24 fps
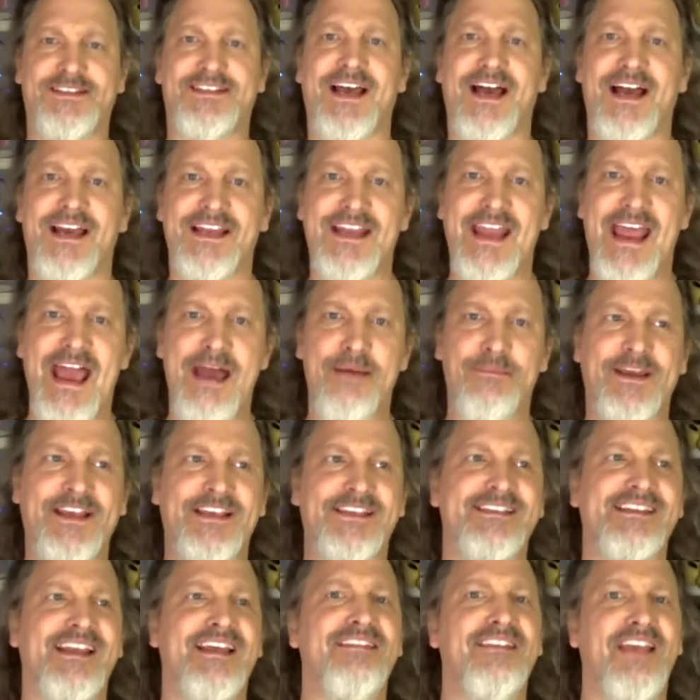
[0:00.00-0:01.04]

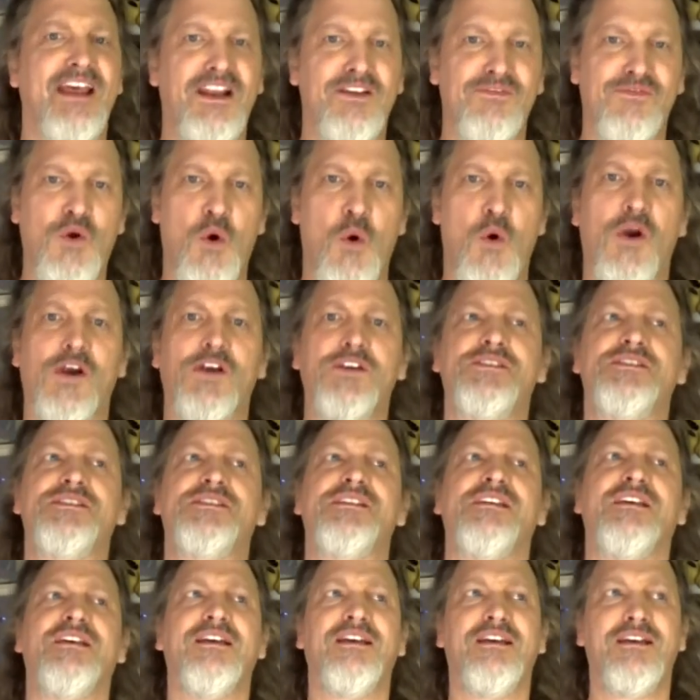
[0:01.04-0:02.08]
dynamics. And then, of
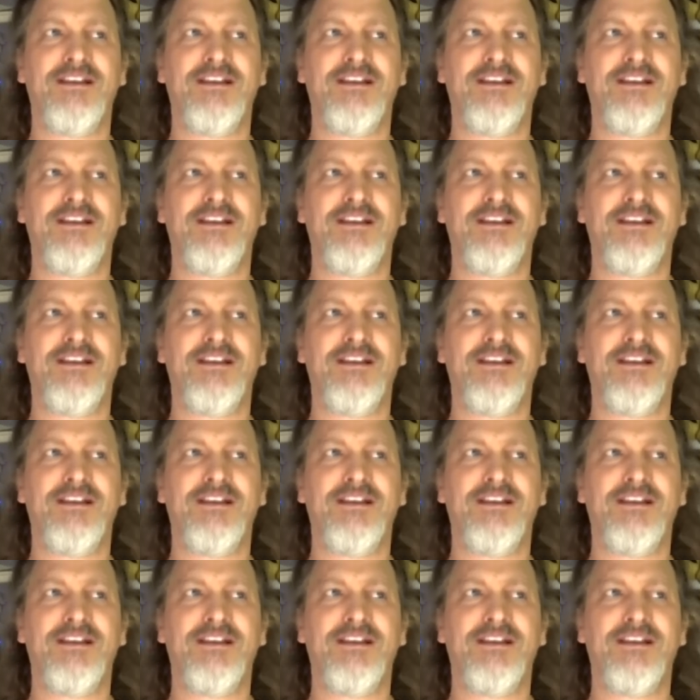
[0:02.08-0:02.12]
course...